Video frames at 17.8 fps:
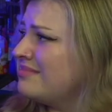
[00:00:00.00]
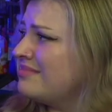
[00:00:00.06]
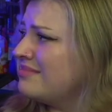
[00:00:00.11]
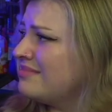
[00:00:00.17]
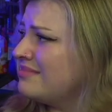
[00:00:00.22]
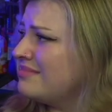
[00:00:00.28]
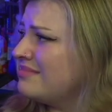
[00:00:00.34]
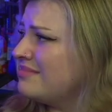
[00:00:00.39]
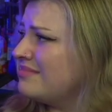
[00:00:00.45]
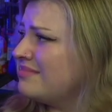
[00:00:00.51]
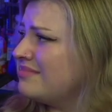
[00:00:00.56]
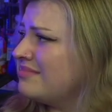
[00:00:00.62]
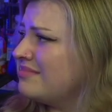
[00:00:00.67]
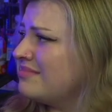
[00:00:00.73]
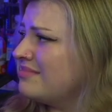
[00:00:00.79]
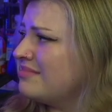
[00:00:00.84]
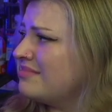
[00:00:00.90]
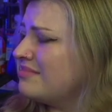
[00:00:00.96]

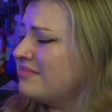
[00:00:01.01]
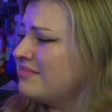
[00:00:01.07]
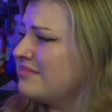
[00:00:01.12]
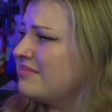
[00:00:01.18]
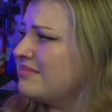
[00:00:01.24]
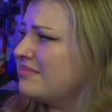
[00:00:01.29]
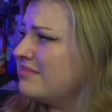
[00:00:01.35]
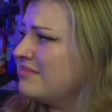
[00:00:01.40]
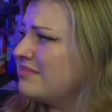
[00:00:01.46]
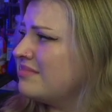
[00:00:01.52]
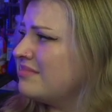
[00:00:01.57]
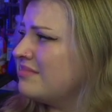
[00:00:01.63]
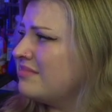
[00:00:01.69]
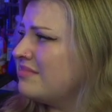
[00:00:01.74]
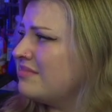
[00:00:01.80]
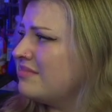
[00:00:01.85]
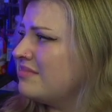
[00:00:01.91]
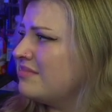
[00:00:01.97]

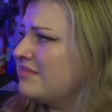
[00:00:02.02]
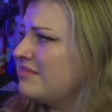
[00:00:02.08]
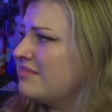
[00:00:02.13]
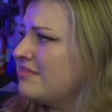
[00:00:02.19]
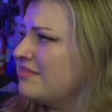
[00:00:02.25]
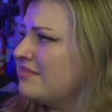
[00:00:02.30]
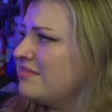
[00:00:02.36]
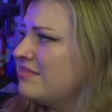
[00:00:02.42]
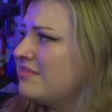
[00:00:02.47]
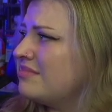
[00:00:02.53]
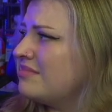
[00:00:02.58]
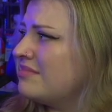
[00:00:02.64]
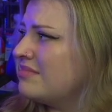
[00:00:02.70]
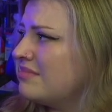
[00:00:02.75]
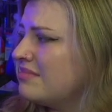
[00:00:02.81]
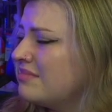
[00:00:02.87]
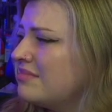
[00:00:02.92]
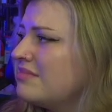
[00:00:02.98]

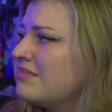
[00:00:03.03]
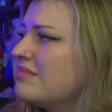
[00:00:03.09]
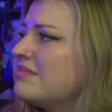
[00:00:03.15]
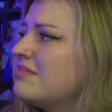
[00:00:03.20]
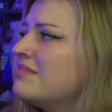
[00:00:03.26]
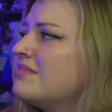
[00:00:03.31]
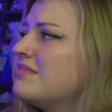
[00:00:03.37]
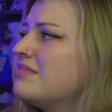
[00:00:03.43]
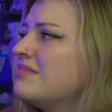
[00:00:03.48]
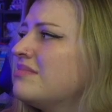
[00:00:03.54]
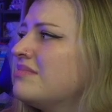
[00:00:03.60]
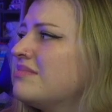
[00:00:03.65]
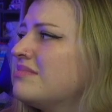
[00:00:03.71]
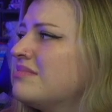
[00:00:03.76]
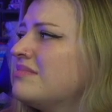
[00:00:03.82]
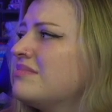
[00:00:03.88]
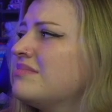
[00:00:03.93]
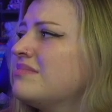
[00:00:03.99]

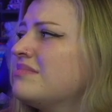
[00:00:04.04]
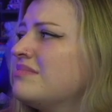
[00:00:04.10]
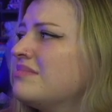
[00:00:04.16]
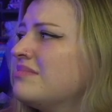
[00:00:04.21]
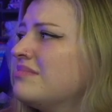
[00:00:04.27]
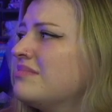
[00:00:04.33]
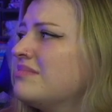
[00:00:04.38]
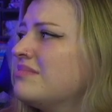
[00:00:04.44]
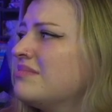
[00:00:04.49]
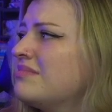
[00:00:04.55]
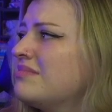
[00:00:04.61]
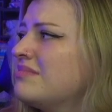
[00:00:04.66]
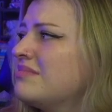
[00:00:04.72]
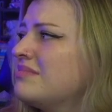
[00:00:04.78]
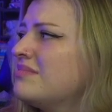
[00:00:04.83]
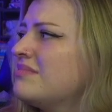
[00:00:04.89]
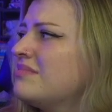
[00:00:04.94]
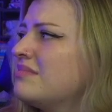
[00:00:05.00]

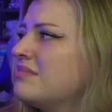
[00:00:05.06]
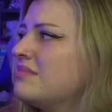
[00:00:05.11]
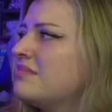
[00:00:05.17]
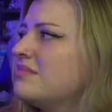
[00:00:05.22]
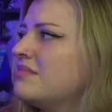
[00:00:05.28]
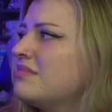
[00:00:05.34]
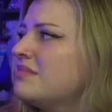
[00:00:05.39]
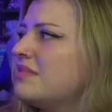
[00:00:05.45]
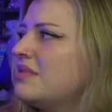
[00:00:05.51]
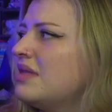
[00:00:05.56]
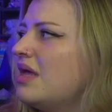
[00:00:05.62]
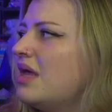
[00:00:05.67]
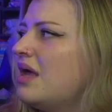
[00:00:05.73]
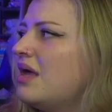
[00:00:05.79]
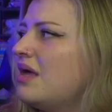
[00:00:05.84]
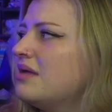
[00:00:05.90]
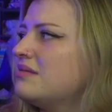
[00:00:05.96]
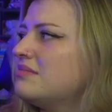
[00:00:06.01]

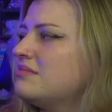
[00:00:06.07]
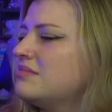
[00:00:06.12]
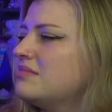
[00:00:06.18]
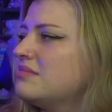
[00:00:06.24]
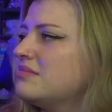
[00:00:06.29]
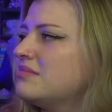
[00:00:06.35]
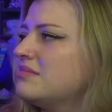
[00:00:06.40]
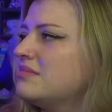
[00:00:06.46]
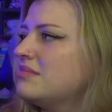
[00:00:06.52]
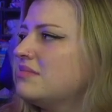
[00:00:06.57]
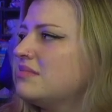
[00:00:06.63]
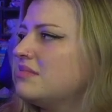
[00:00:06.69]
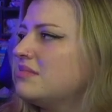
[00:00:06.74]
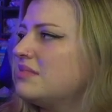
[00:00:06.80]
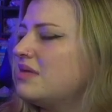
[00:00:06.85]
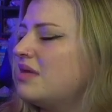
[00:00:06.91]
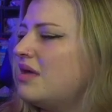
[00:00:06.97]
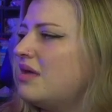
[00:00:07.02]

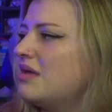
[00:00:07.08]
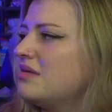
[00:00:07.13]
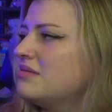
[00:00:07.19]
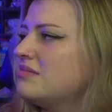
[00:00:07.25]
[no speech]